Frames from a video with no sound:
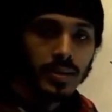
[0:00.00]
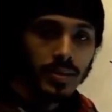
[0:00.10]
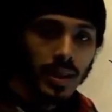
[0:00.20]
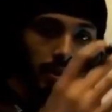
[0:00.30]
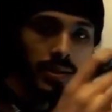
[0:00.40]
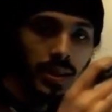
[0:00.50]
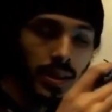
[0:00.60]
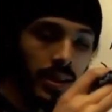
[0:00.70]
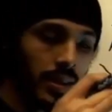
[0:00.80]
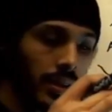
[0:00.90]
Right?
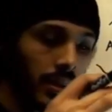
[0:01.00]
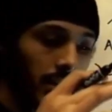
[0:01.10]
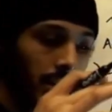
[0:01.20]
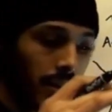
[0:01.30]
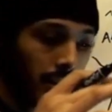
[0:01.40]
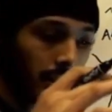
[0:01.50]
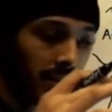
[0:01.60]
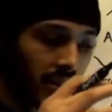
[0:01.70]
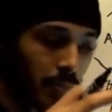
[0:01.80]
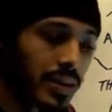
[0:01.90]

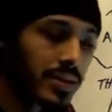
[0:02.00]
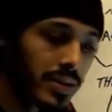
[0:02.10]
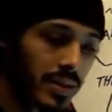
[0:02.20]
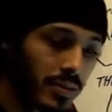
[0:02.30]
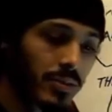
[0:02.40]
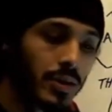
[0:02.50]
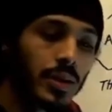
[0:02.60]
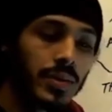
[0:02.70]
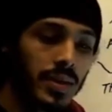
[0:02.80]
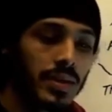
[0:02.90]
It suppresses certain
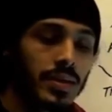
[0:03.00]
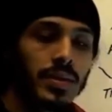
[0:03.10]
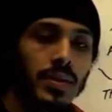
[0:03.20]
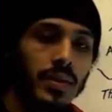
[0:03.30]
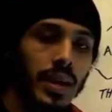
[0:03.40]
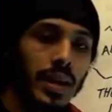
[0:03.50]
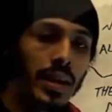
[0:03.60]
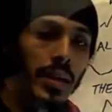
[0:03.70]
frequencies. Okay?